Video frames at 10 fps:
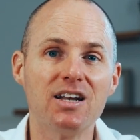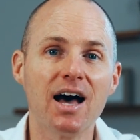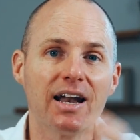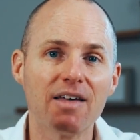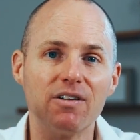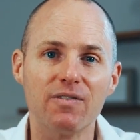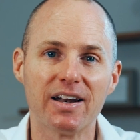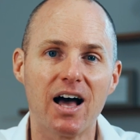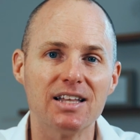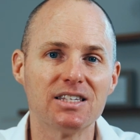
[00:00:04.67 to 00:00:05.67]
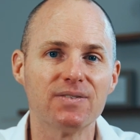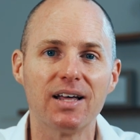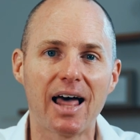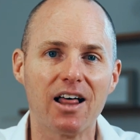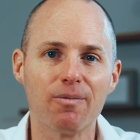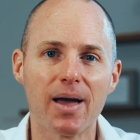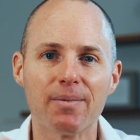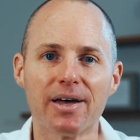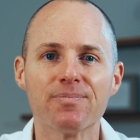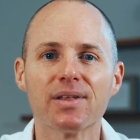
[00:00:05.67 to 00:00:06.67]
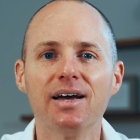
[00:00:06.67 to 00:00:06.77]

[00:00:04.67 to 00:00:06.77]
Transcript: none other than Huntsville, Alabama.